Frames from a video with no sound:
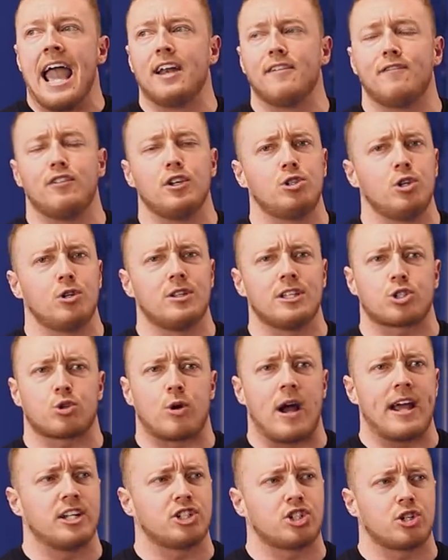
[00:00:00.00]
And if you do this
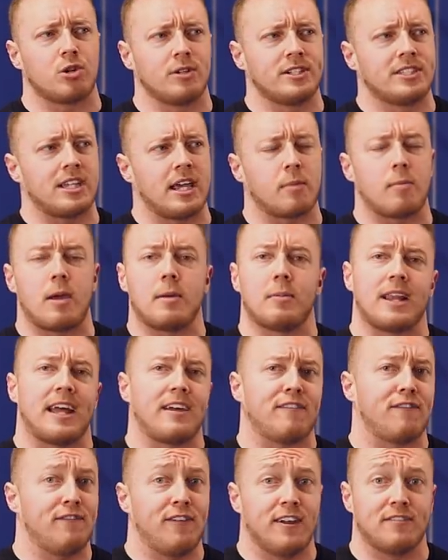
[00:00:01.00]
right, it should only take maybe
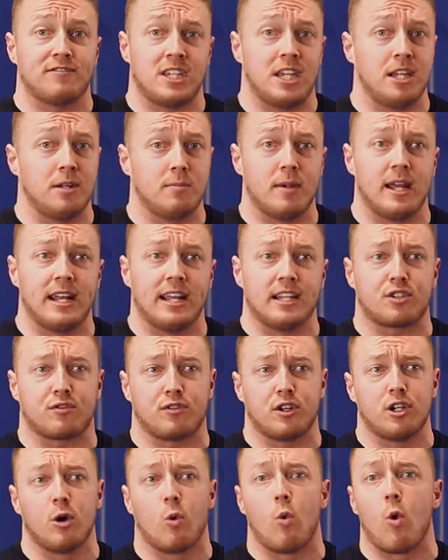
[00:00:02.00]
like 15 minutes
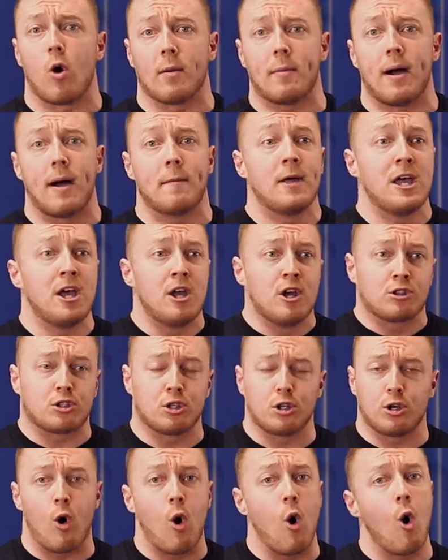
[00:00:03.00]
for you to warm up
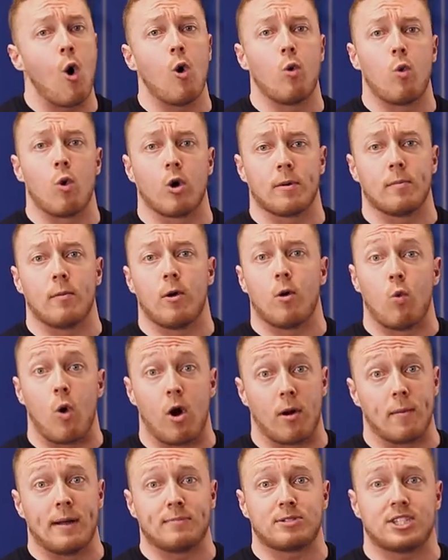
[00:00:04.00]
through your whole
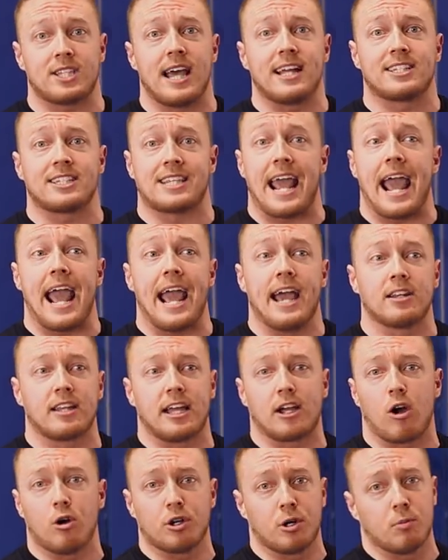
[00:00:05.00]
warm-up sets and
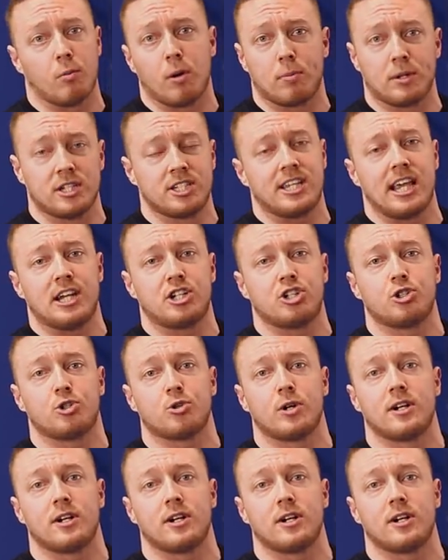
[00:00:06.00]
like all your mobilization